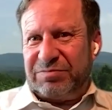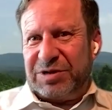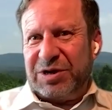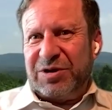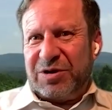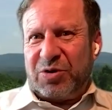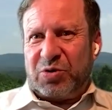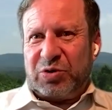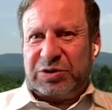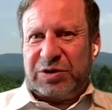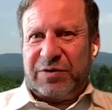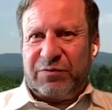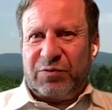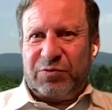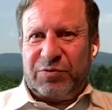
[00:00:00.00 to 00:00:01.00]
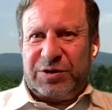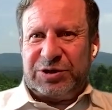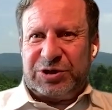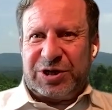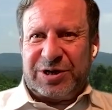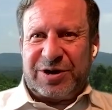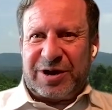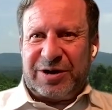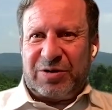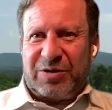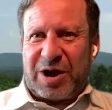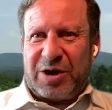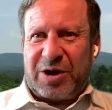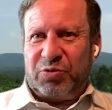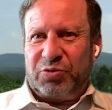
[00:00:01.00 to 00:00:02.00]
And of course, I've already said,
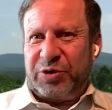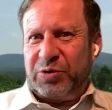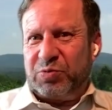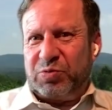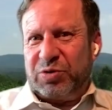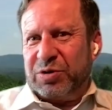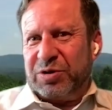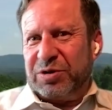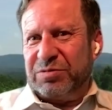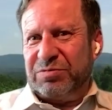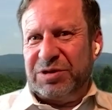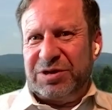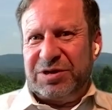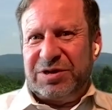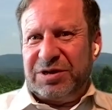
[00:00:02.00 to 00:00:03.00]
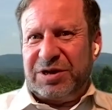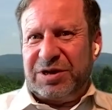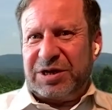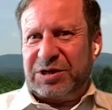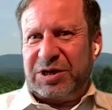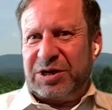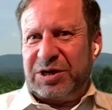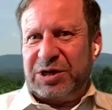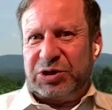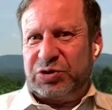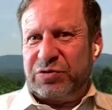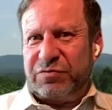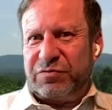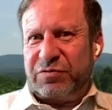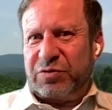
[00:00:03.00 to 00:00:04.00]
I don't think we're going to get to
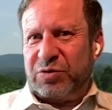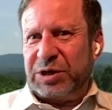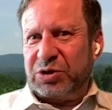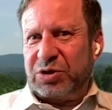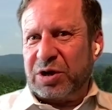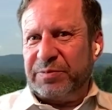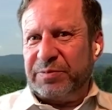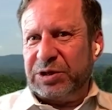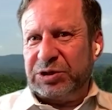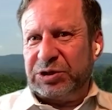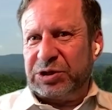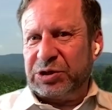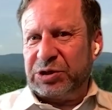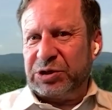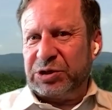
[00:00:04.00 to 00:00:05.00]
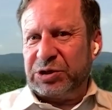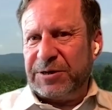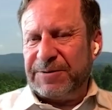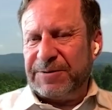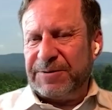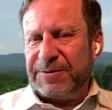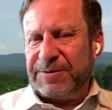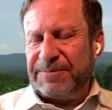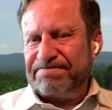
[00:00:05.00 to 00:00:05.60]
net zero anytime in this century.